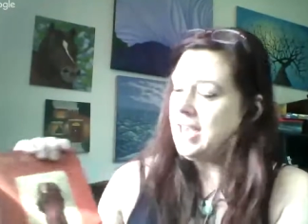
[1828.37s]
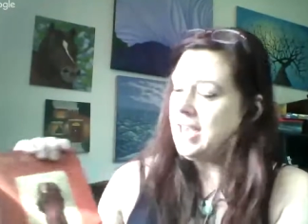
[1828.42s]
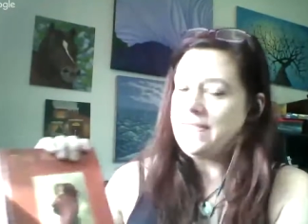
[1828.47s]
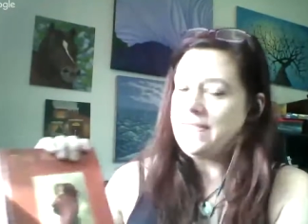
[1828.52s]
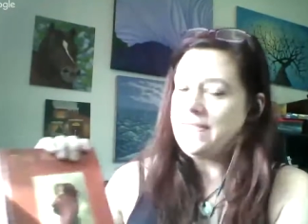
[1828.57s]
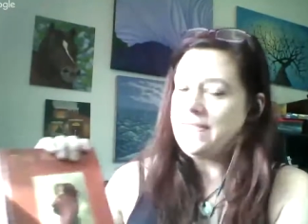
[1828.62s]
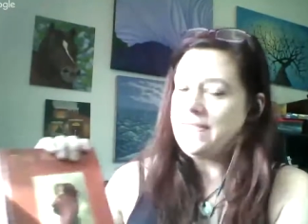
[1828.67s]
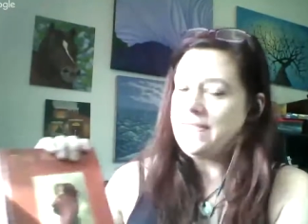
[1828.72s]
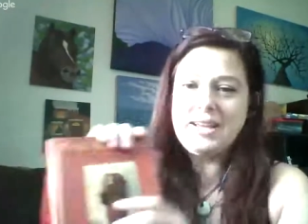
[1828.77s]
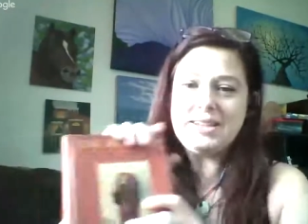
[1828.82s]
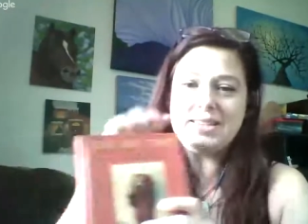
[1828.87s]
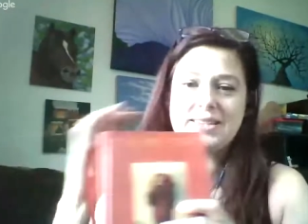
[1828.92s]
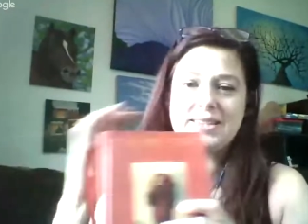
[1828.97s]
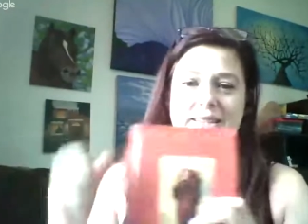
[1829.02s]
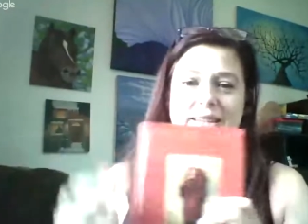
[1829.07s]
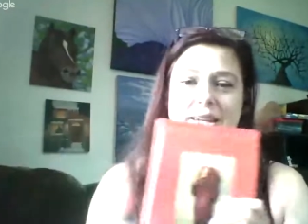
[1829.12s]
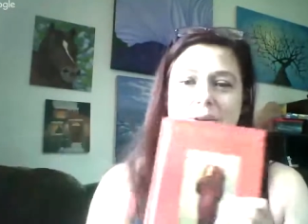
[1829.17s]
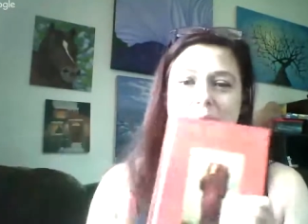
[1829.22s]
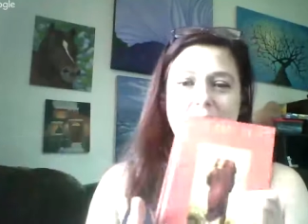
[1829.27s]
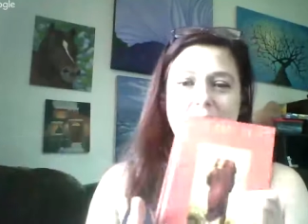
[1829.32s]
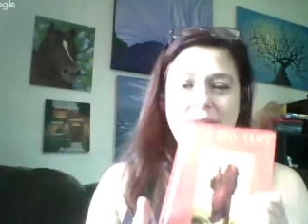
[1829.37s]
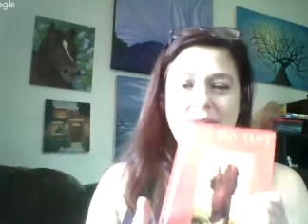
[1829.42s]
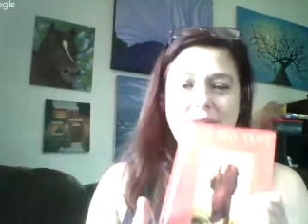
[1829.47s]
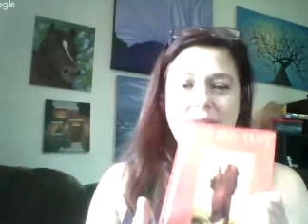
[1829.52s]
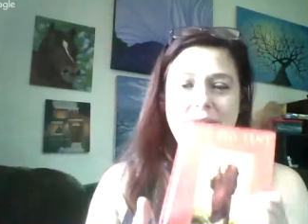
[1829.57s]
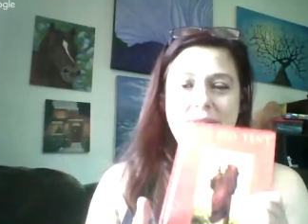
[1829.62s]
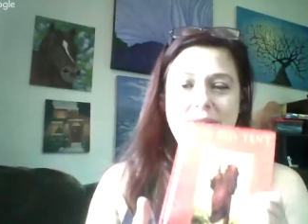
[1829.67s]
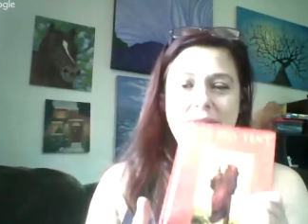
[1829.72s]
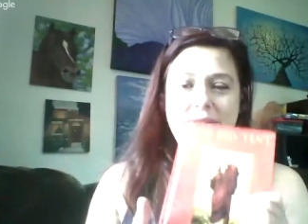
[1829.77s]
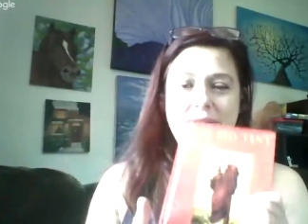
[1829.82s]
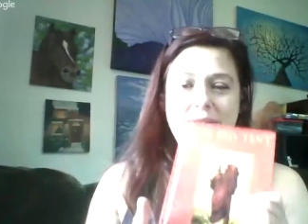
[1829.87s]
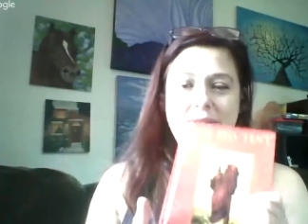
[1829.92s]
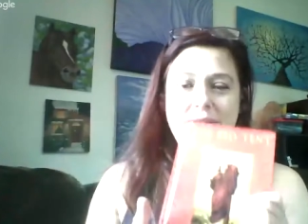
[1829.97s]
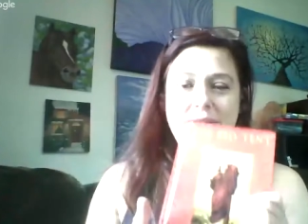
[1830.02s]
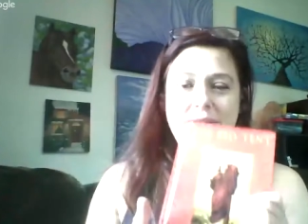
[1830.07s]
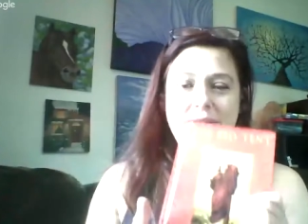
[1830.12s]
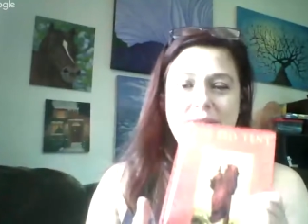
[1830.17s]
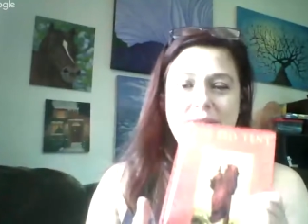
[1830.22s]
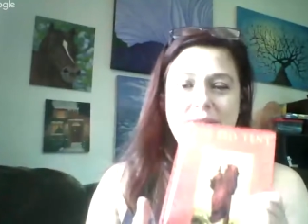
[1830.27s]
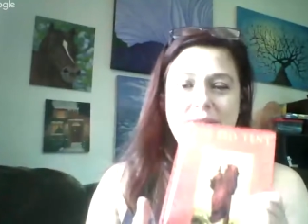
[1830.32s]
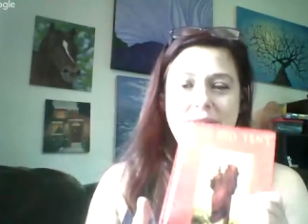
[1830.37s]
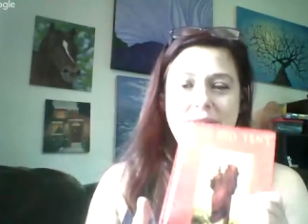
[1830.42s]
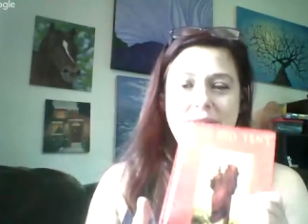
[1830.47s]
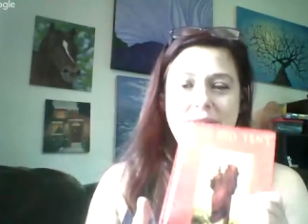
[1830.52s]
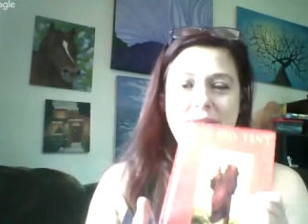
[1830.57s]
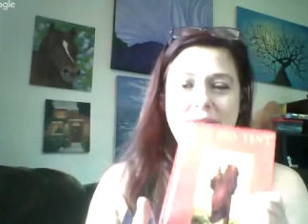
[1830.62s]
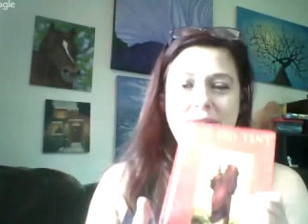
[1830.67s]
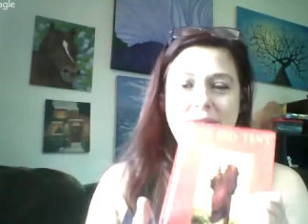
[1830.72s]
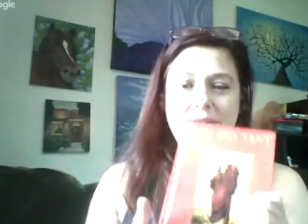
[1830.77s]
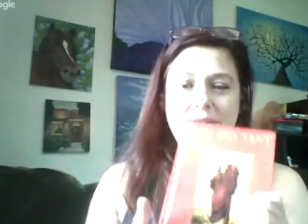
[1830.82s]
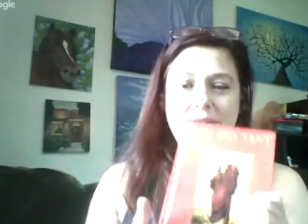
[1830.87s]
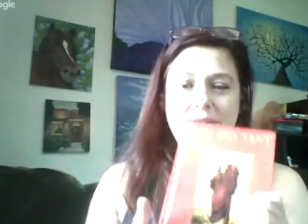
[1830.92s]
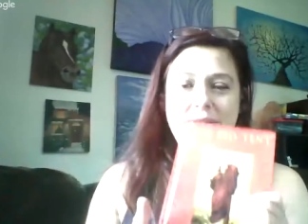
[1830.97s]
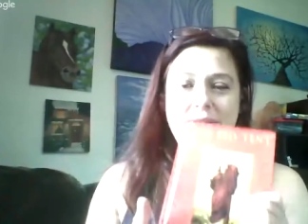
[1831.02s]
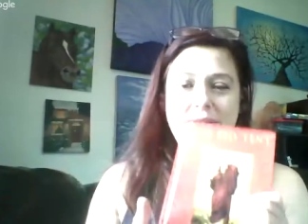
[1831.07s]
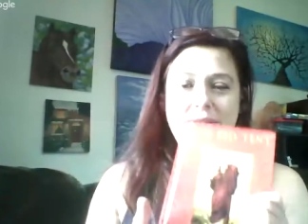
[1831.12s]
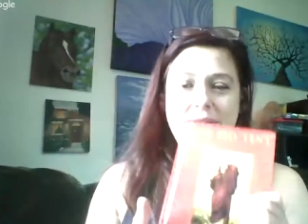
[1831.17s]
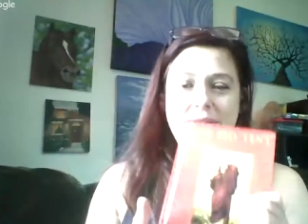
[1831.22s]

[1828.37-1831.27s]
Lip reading: And then I could see it was like it had sort of